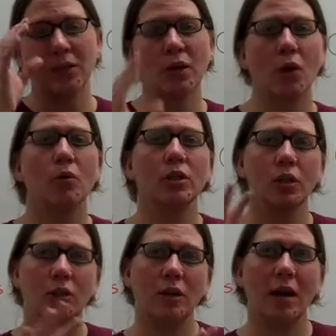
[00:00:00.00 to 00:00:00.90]
So
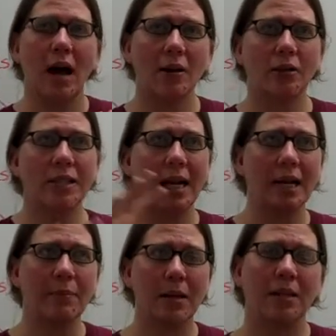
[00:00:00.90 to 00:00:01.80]

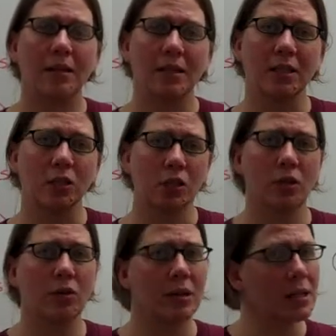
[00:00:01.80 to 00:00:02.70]
understanding mental illness in
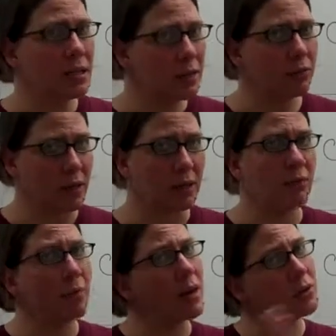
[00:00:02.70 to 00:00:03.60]
children is different
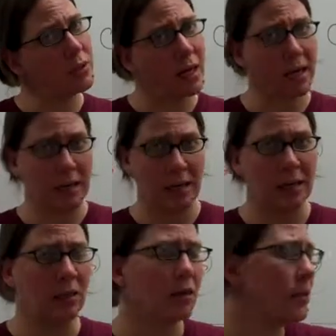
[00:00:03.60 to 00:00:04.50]
from understanding it in
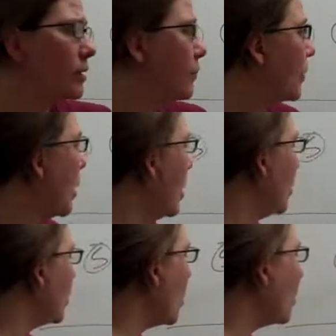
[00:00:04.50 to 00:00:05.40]
adults.
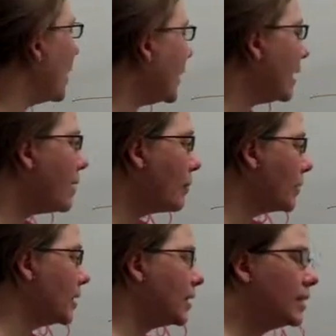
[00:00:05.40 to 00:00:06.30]
So they came up
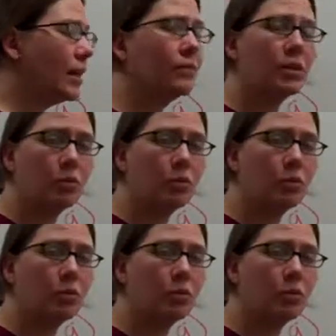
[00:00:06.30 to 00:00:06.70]
with this idea of